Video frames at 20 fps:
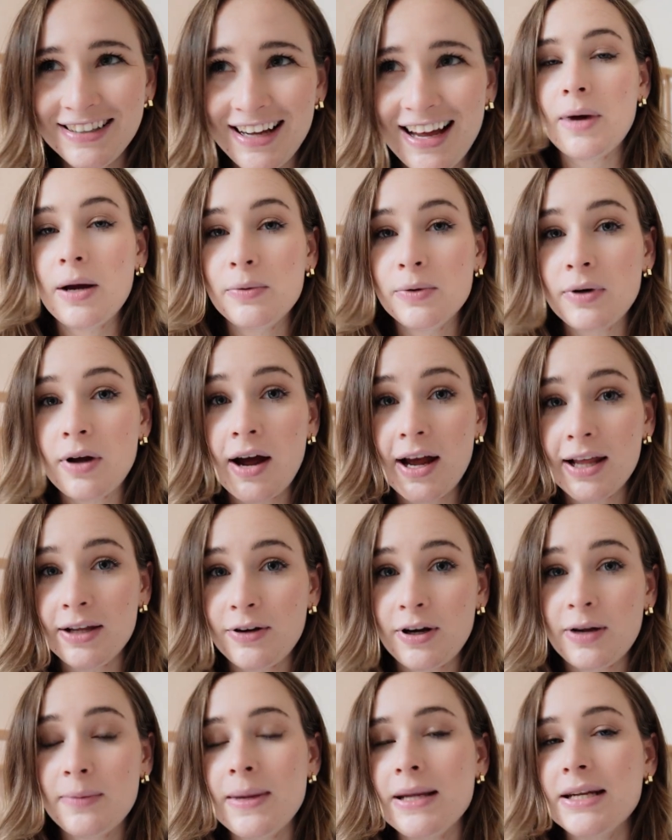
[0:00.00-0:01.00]
I would highly
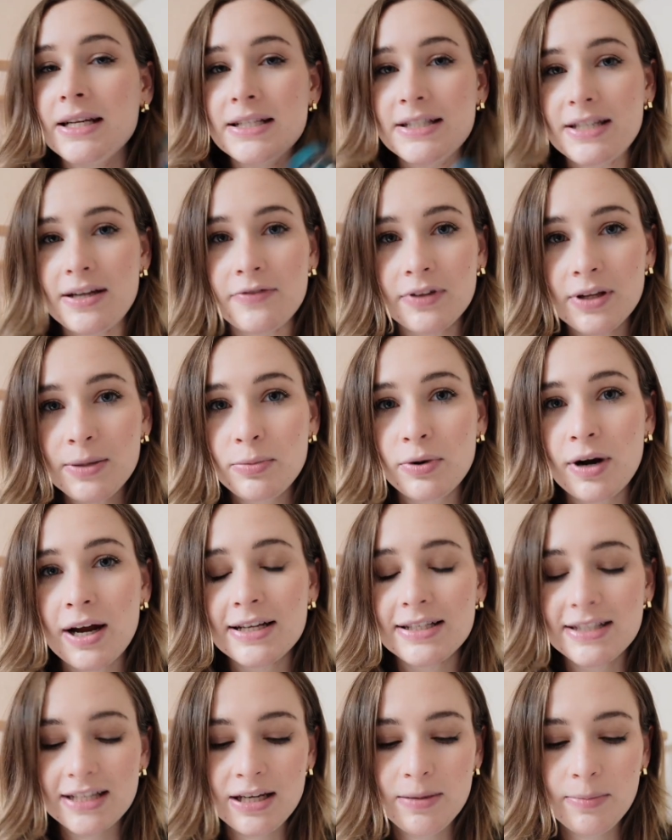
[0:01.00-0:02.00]
recommend it. It's definitely
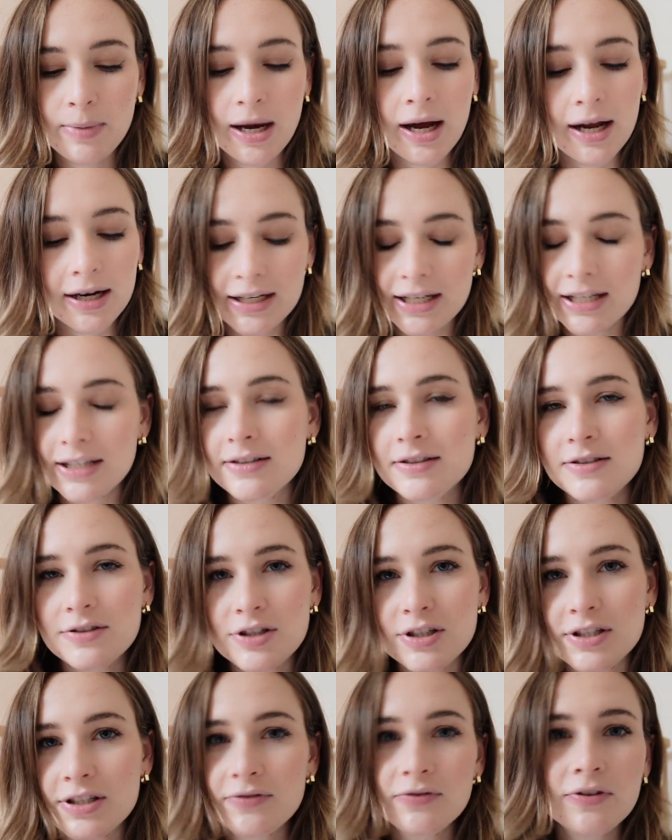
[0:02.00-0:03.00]
pricey, but it
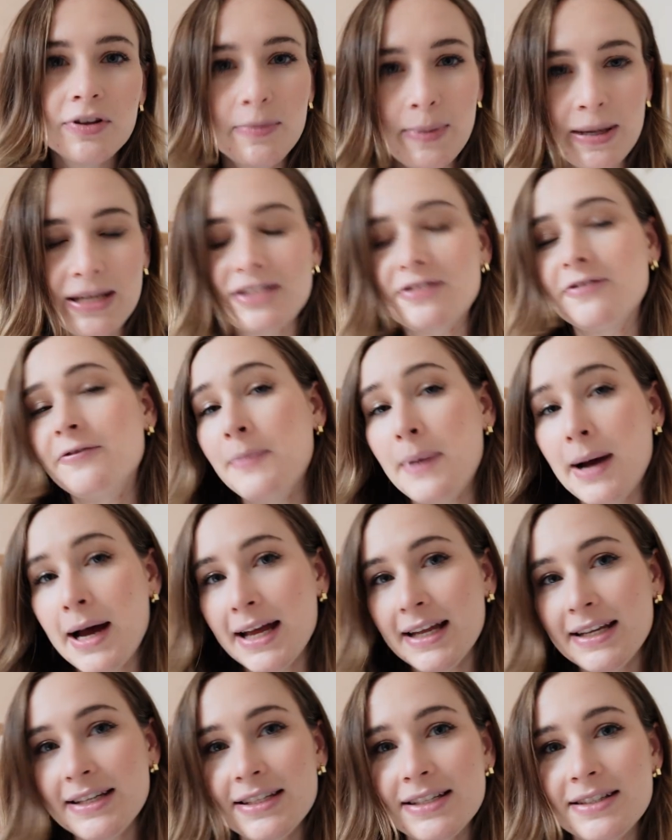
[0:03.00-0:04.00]
just for the peace of
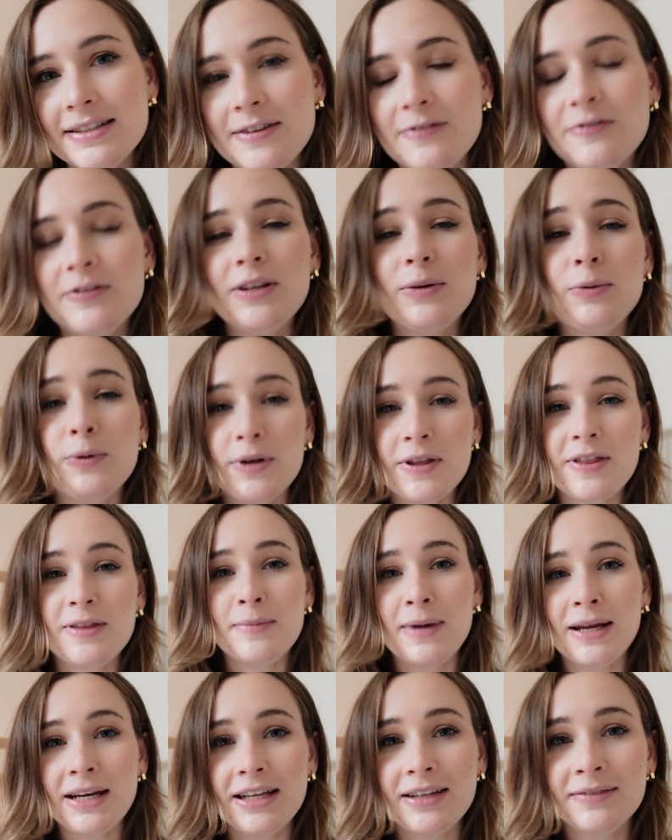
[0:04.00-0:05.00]
mind, it's definitely worth the
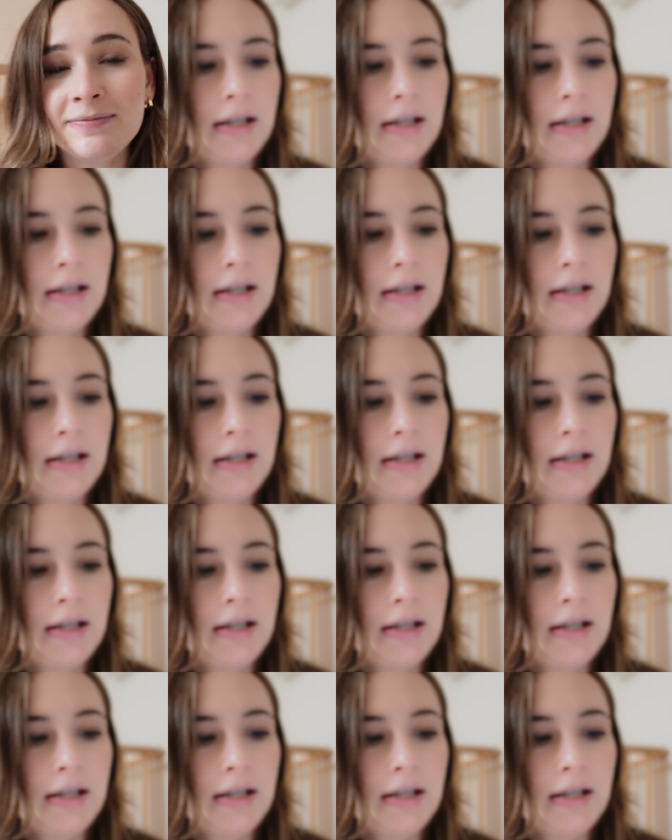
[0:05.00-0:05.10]
money.